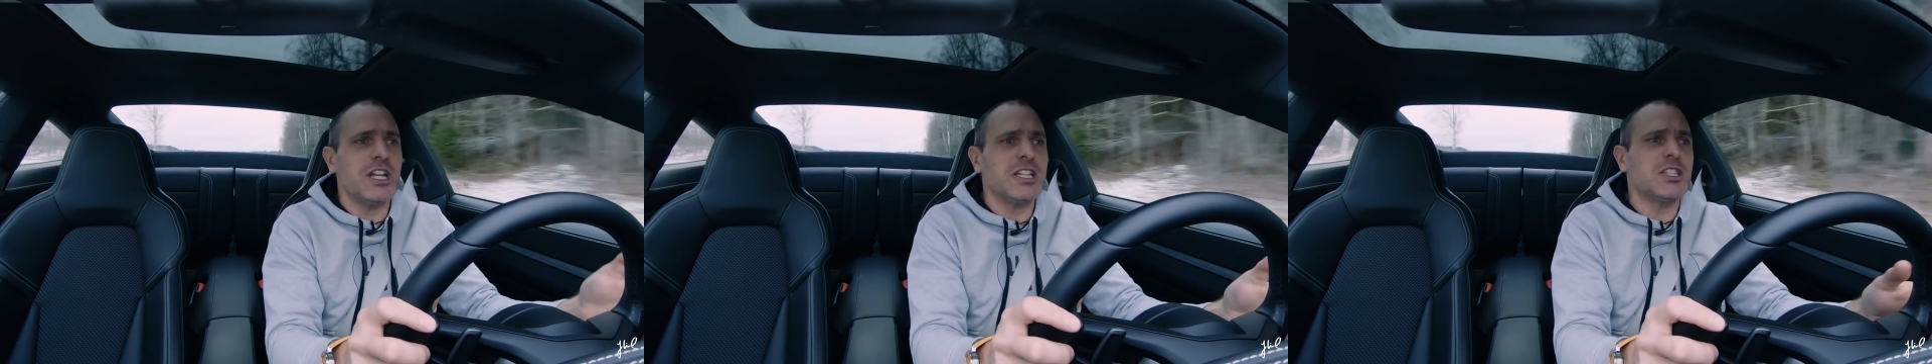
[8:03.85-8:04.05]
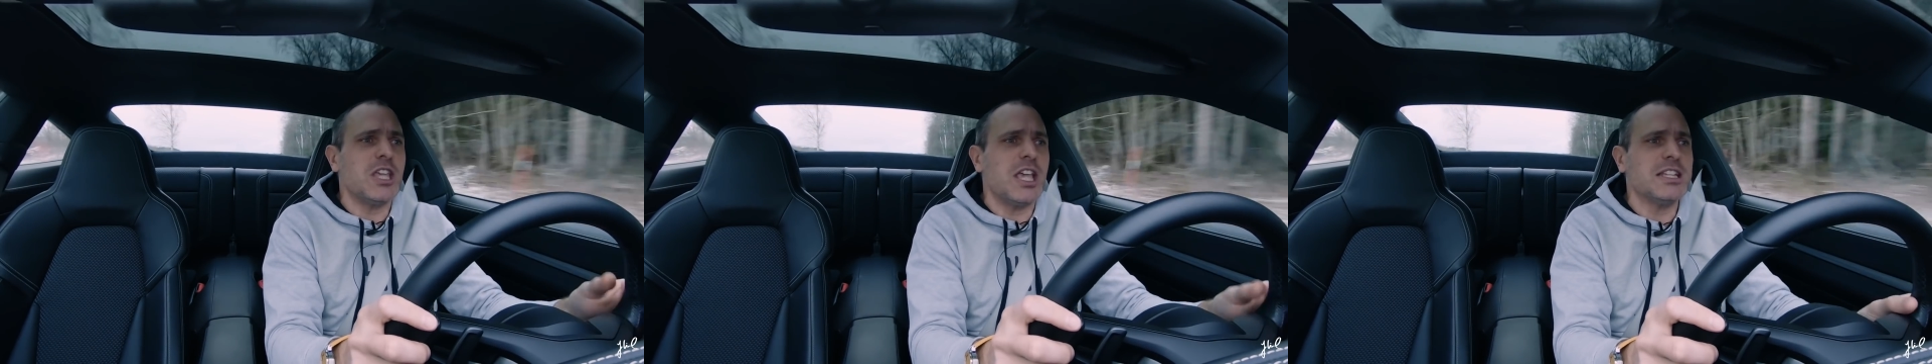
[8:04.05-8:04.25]

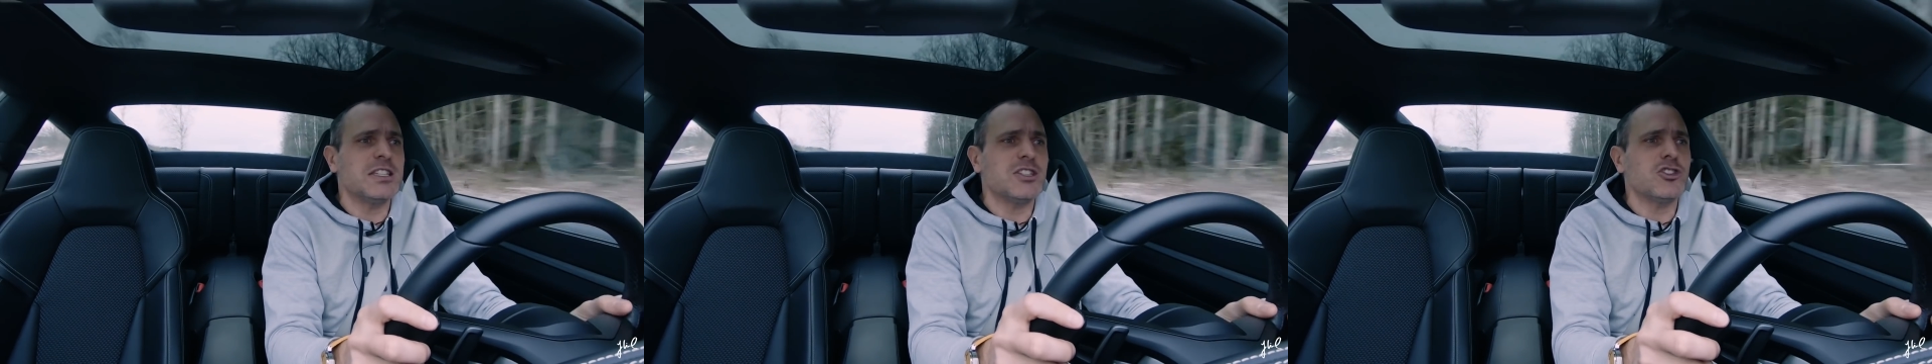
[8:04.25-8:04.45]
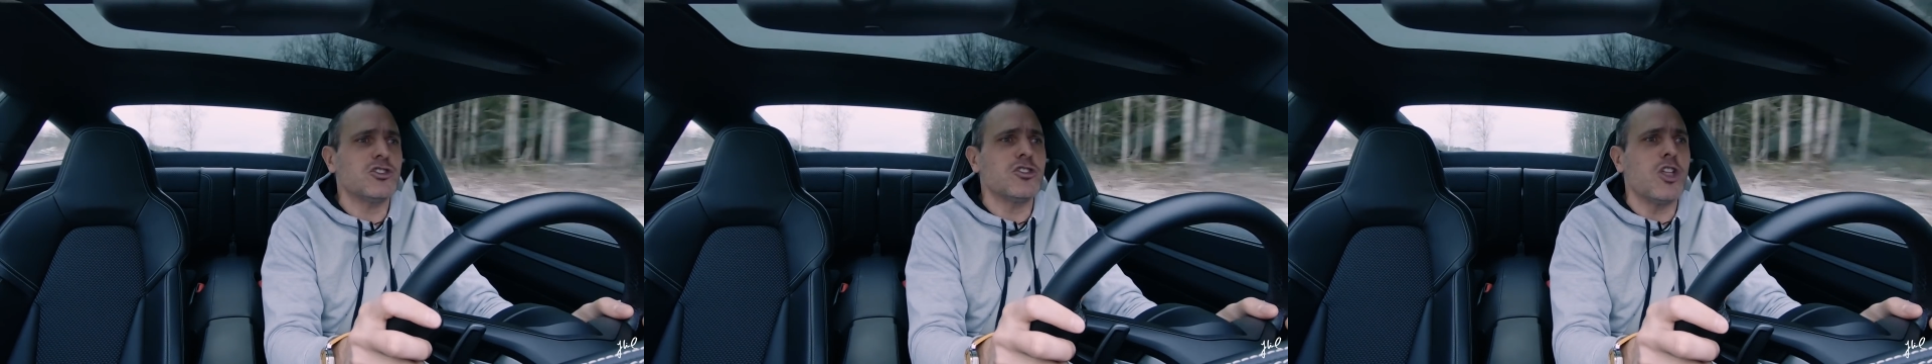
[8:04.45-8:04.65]

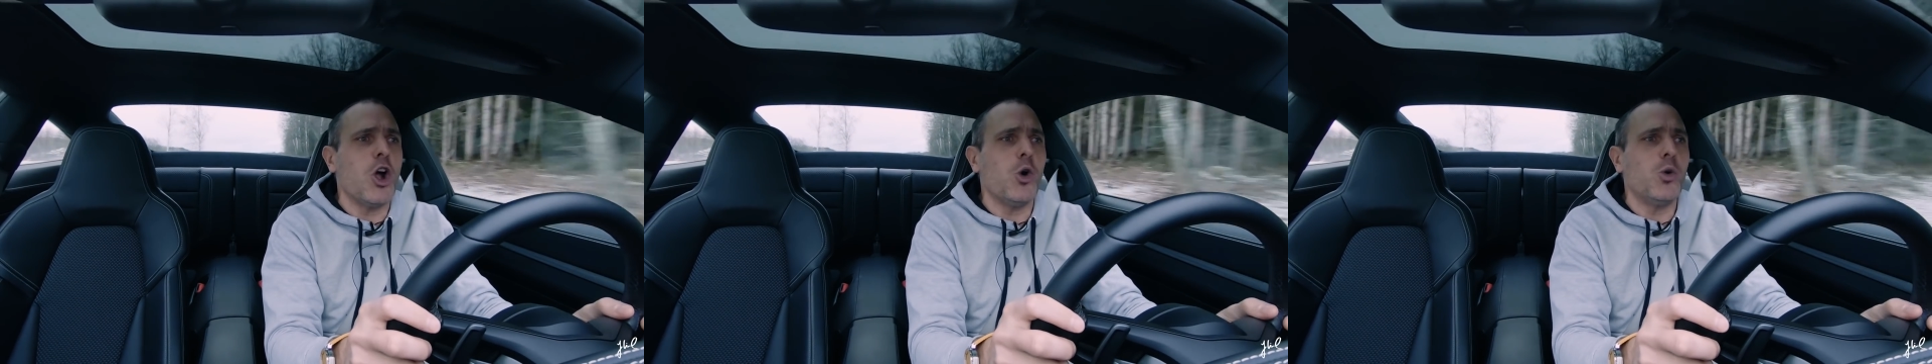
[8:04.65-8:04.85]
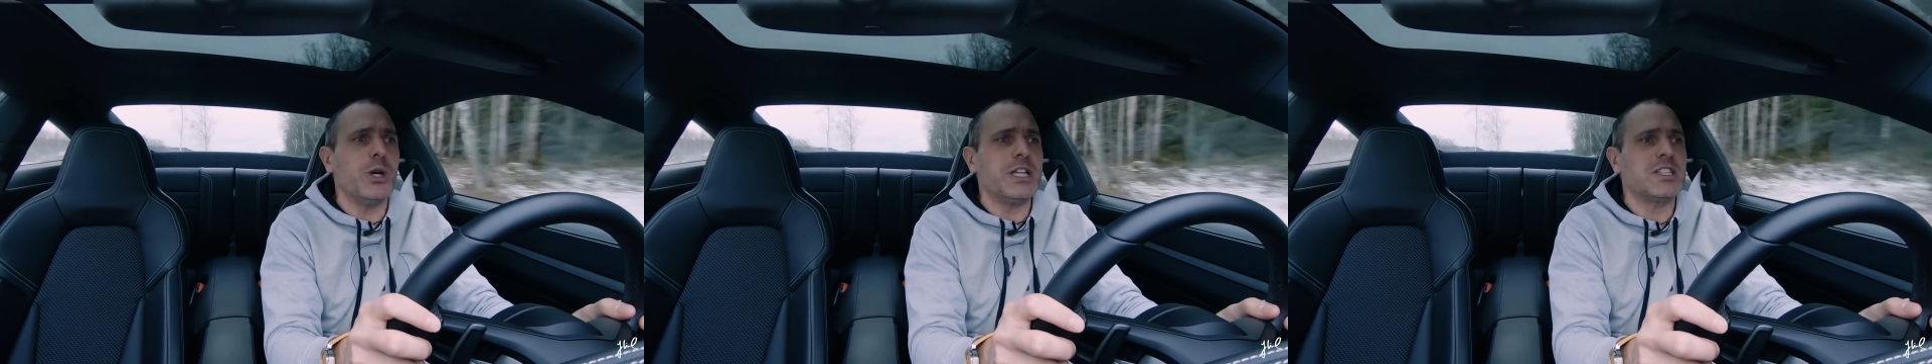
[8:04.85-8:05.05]
it's
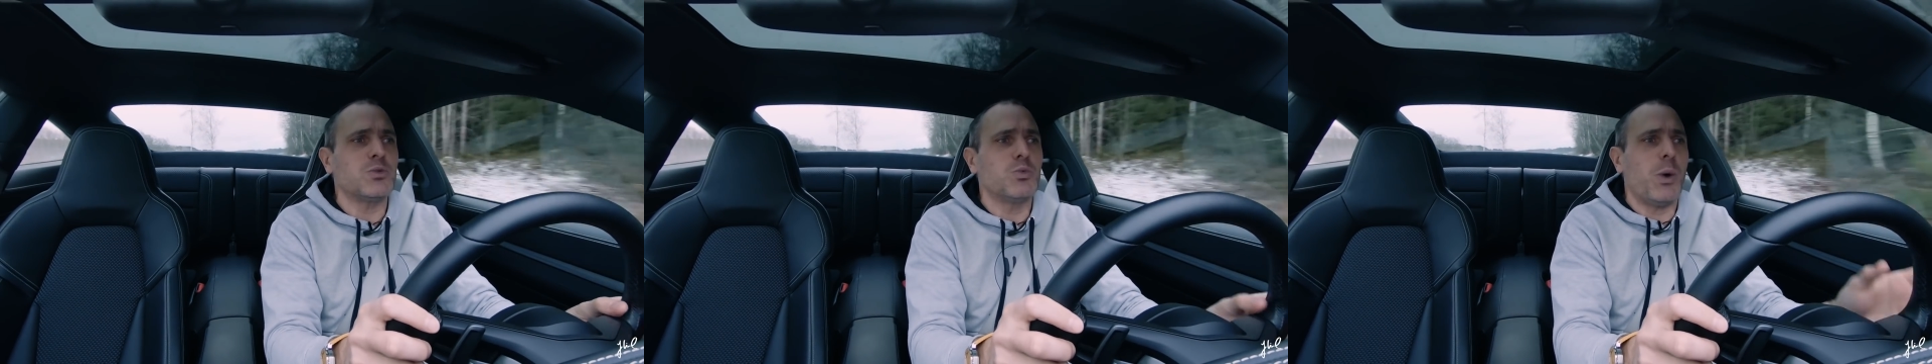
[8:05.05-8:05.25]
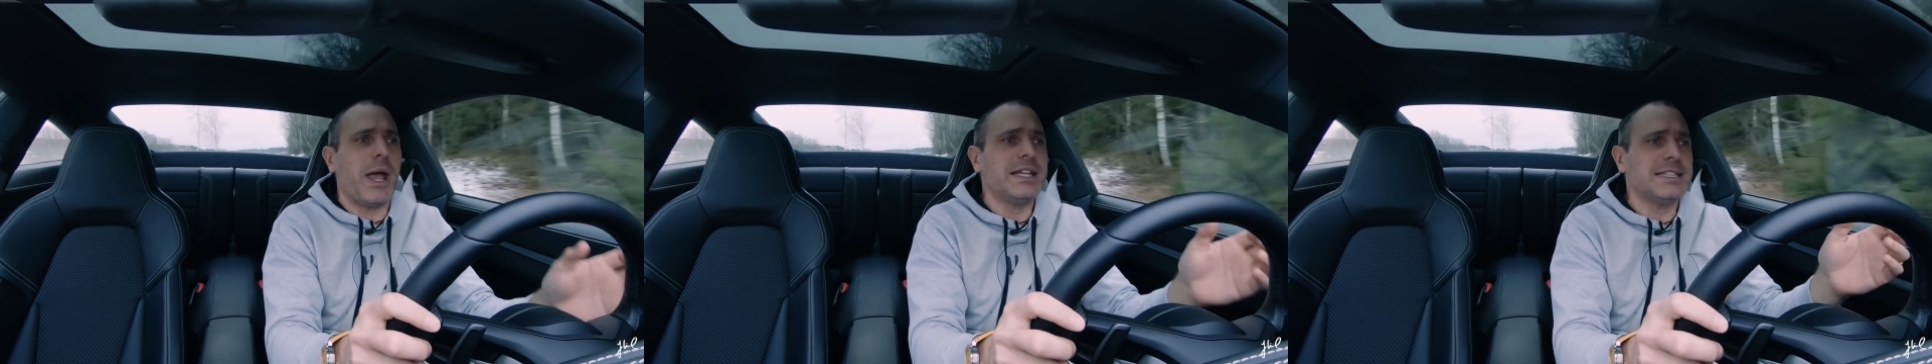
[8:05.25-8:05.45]
snow, it's
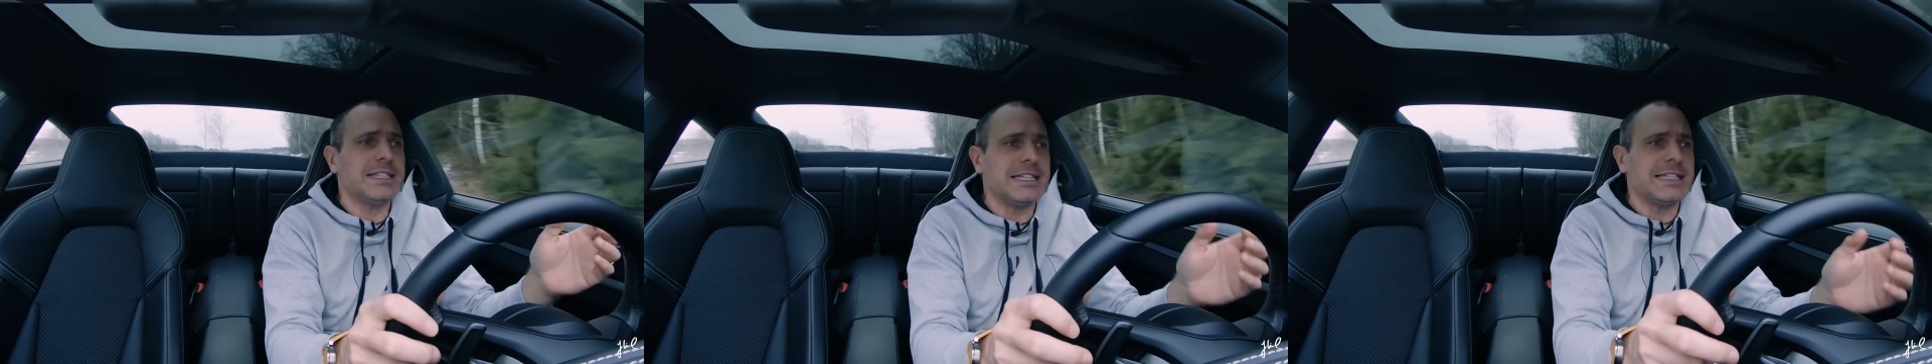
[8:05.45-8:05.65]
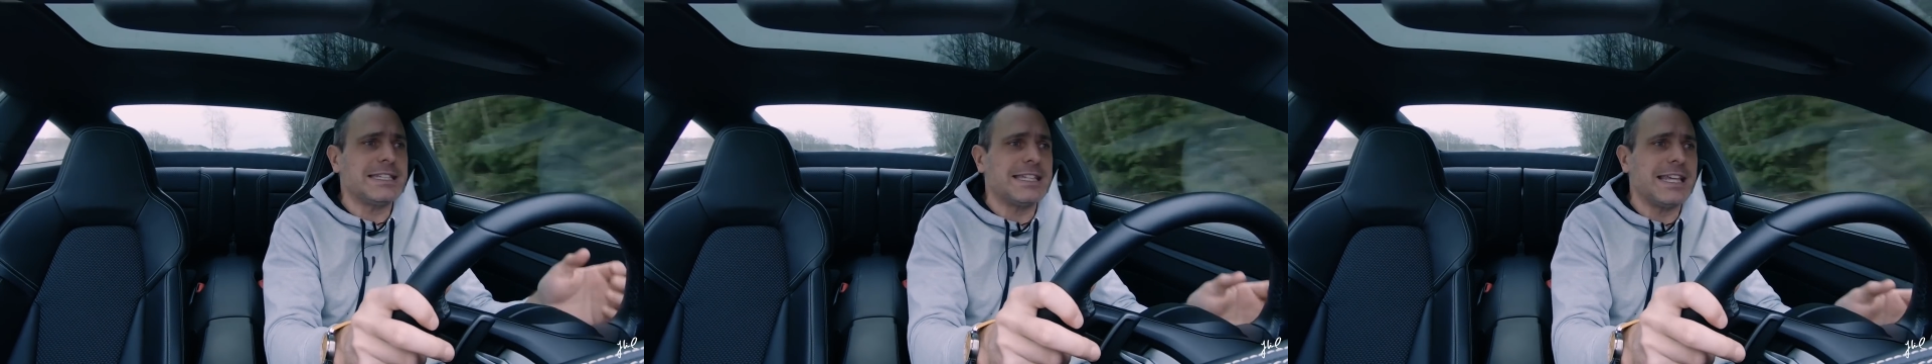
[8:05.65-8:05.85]
wet,
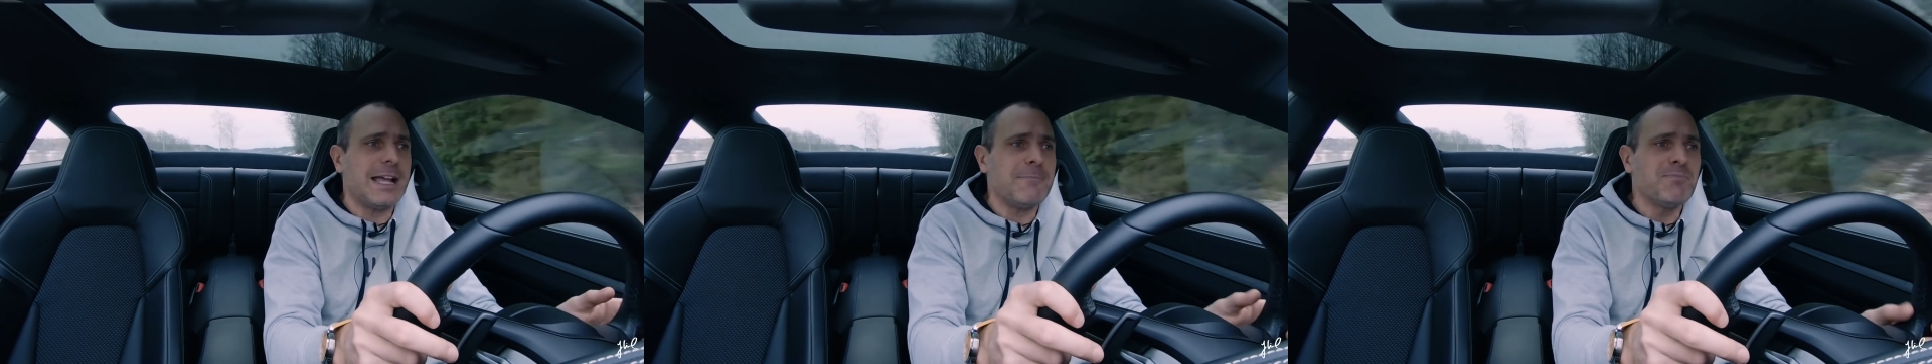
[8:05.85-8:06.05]
it's